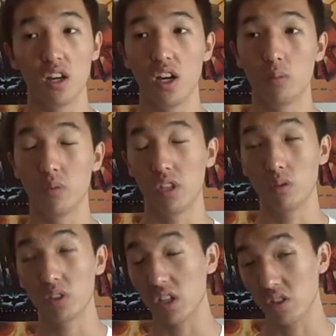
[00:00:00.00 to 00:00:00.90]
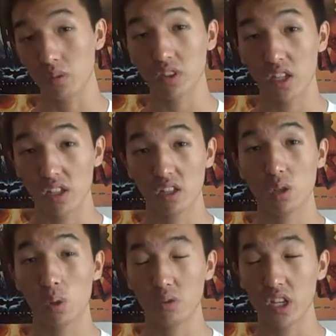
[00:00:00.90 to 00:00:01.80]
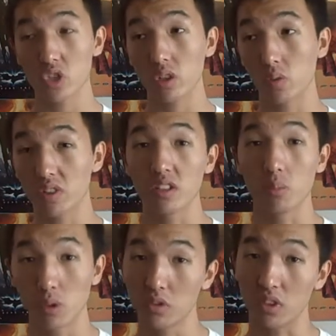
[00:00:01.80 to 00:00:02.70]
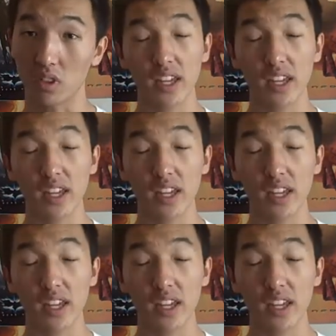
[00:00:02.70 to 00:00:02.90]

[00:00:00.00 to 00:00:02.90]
And only adults get it. It was actually really amusing.